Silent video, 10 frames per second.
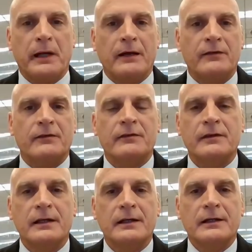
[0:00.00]
past
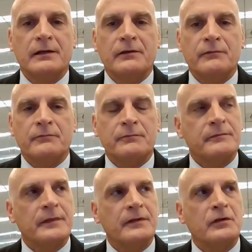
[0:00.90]

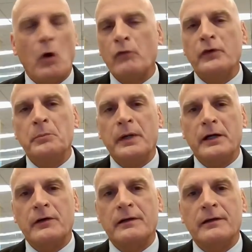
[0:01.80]
this COVID
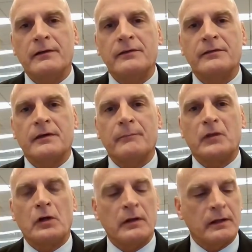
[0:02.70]
period and
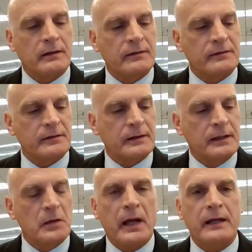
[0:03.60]
this
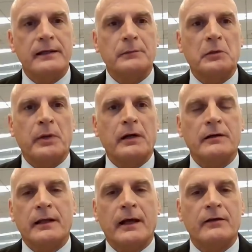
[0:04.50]
pandemic
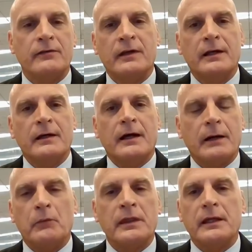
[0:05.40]
period. And that is
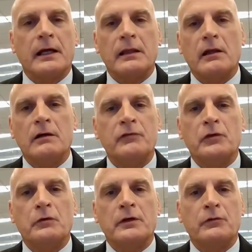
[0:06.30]
one thing I love
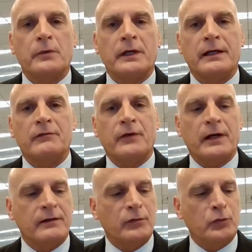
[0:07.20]
doing is when I get
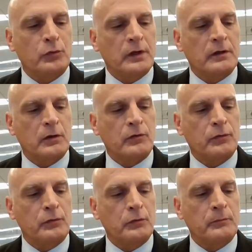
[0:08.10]
invited to go
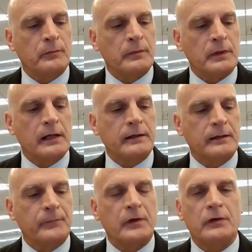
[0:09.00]
to
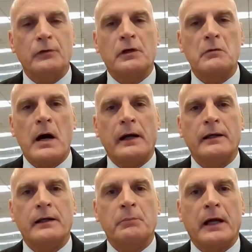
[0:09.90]
London to do
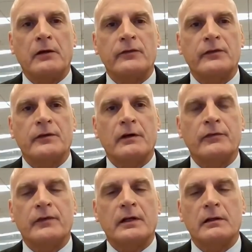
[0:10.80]
commodity panels and
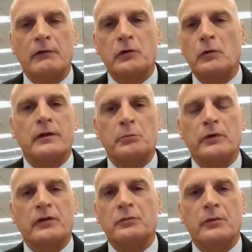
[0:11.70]
stuff, is I love going to the
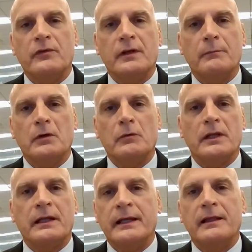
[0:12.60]
British Museum. And
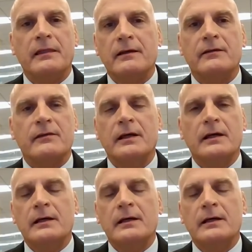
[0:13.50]
one of the key things,